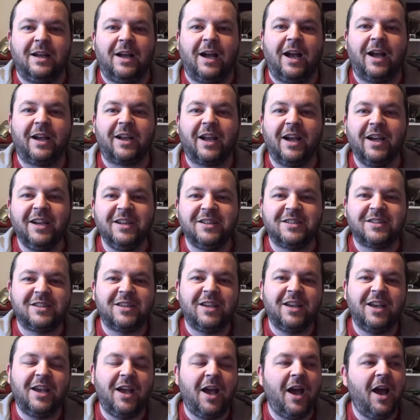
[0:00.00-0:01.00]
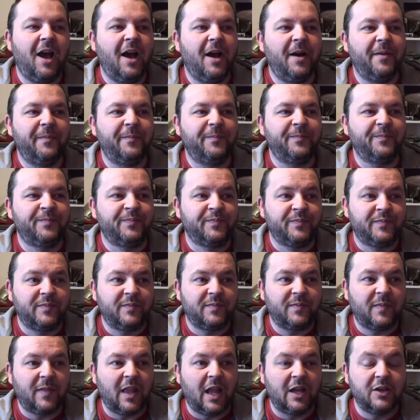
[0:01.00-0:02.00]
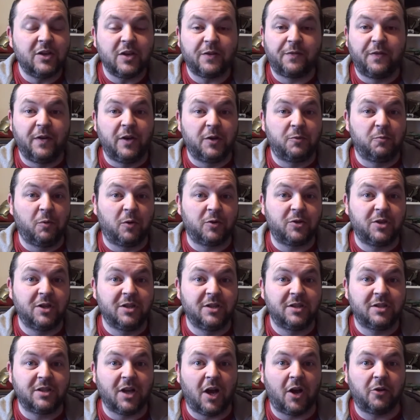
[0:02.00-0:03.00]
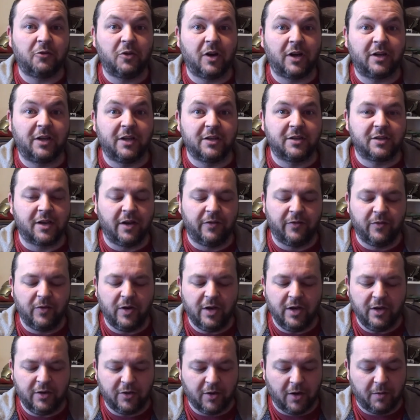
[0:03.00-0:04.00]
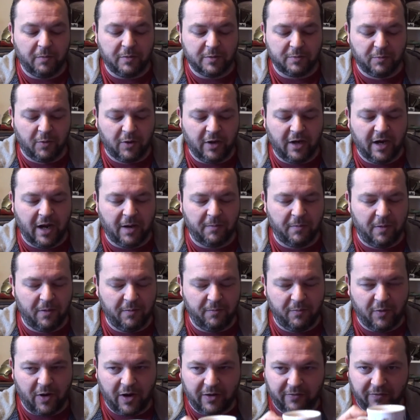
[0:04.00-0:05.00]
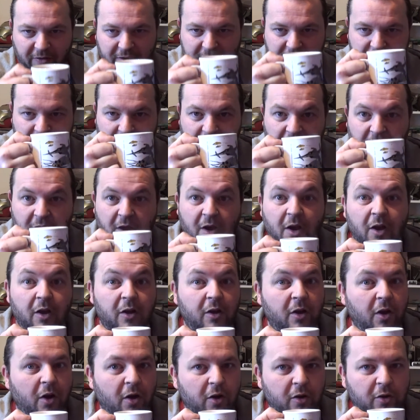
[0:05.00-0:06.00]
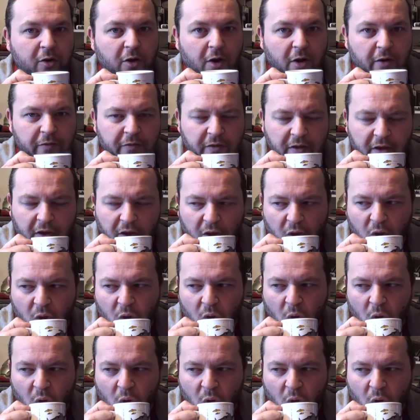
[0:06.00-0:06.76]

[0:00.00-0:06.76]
Hi guys, I just finished watching Star Trek Discovery. Got up this morning, had my breakfast, got a coffee,